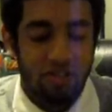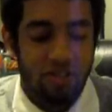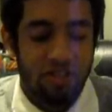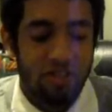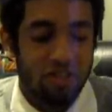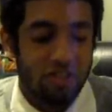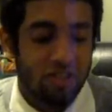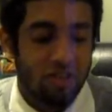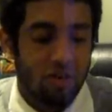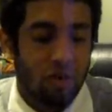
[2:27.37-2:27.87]
It's
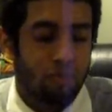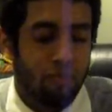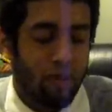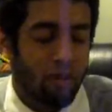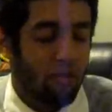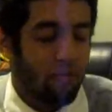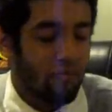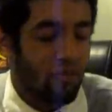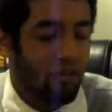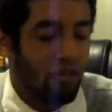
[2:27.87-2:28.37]
just so
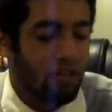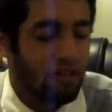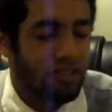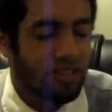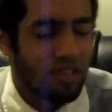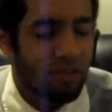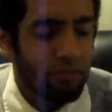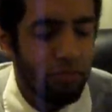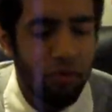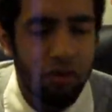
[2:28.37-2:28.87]
beautiful.
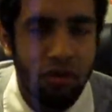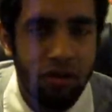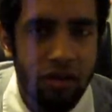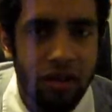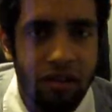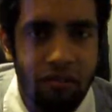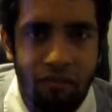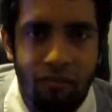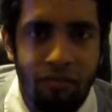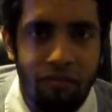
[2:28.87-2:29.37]
It's
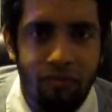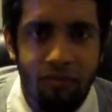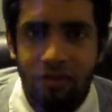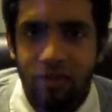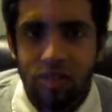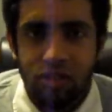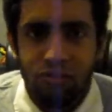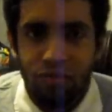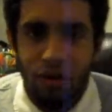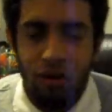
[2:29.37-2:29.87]
simple and
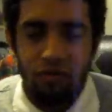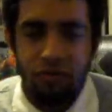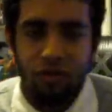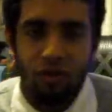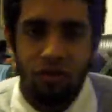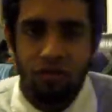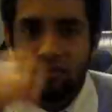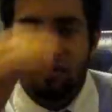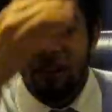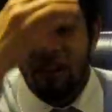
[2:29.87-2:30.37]
just
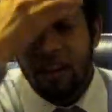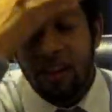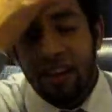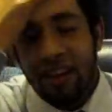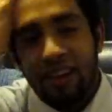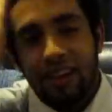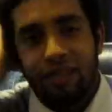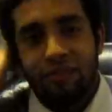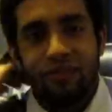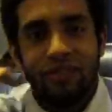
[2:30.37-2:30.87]
beautiful.
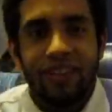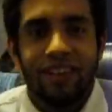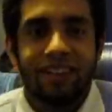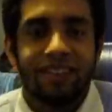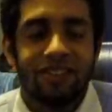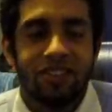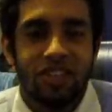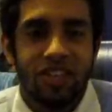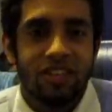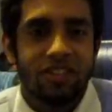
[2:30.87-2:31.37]

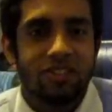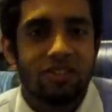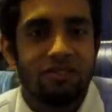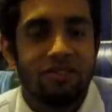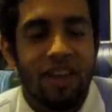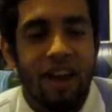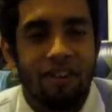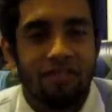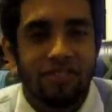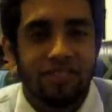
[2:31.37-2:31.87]
Definitely Genius
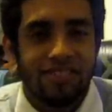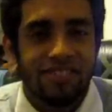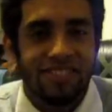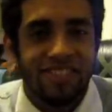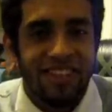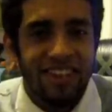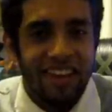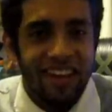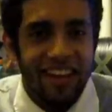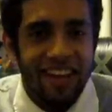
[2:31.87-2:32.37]
2000
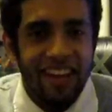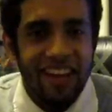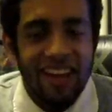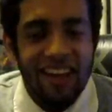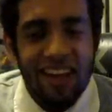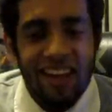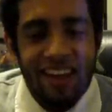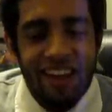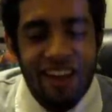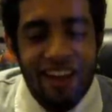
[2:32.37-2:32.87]

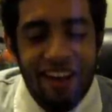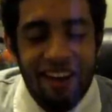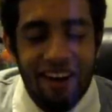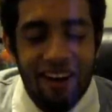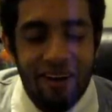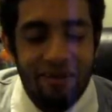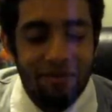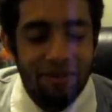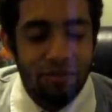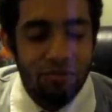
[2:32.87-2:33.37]

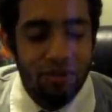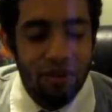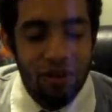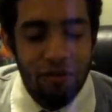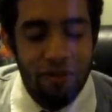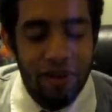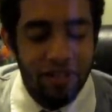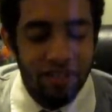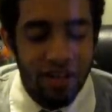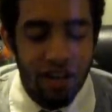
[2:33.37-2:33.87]
is one of
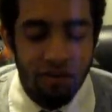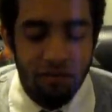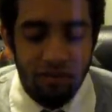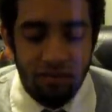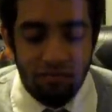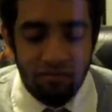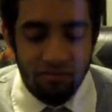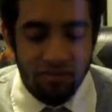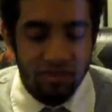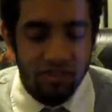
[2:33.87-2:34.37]
her best
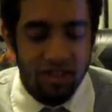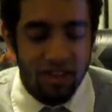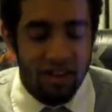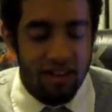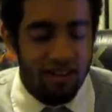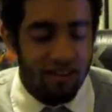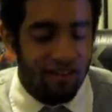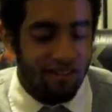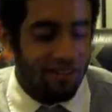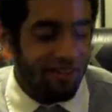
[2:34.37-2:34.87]
albums,
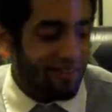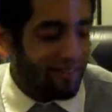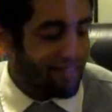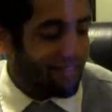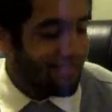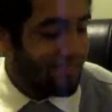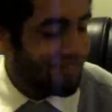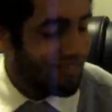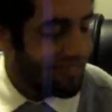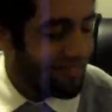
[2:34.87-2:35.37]
and
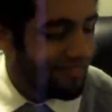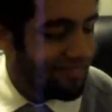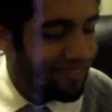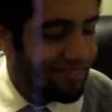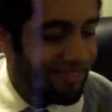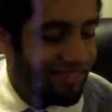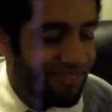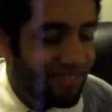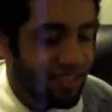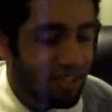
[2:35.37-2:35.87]

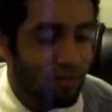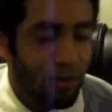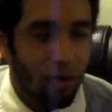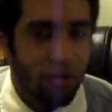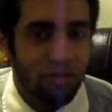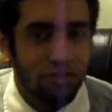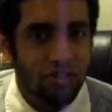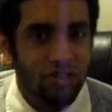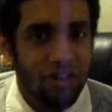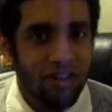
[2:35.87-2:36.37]
this
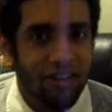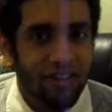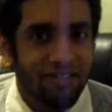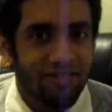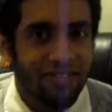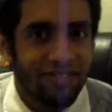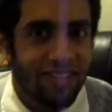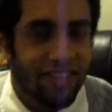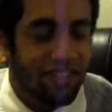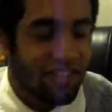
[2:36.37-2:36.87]
poster
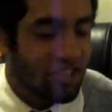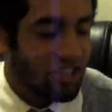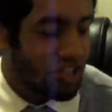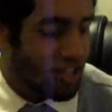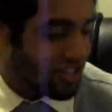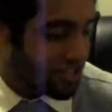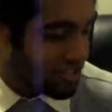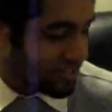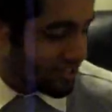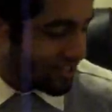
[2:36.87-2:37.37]
does it
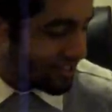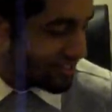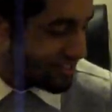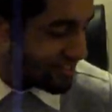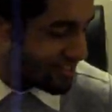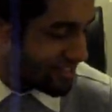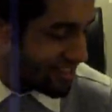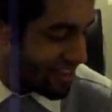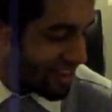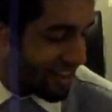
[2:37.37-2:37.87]

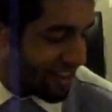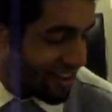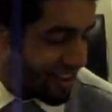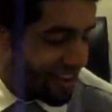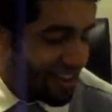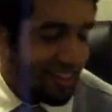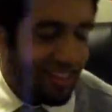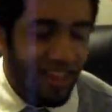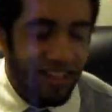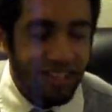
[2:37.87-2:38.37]
justice.
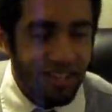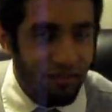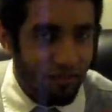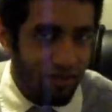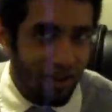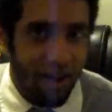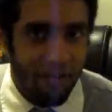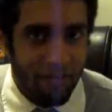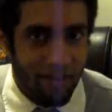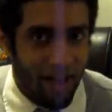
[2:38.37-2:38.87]
That's it
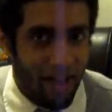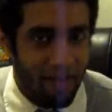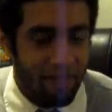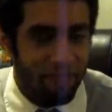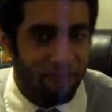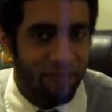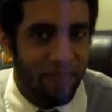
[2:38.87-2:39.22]
for Namie.